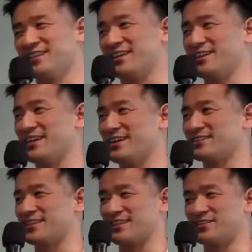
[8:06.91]
And then I
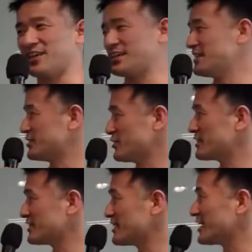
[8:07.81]
started looking into
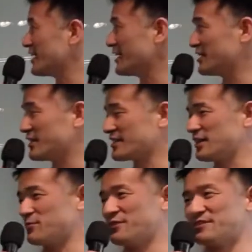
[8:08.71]
it, and
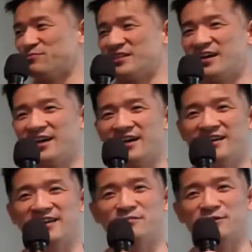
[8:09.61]
come November I
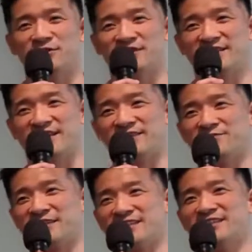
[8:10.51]
had absolutely nothing
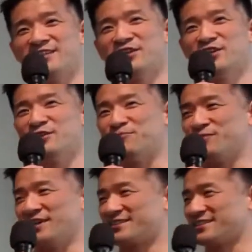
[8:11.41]
running,
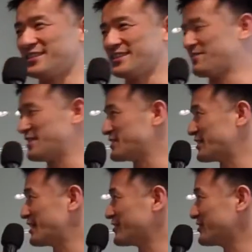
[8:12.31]
but
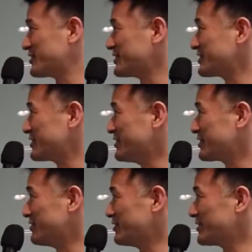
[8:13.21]
eventually I got things
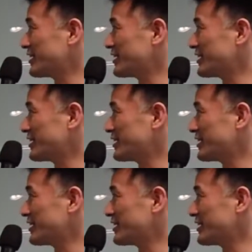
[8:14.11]
going.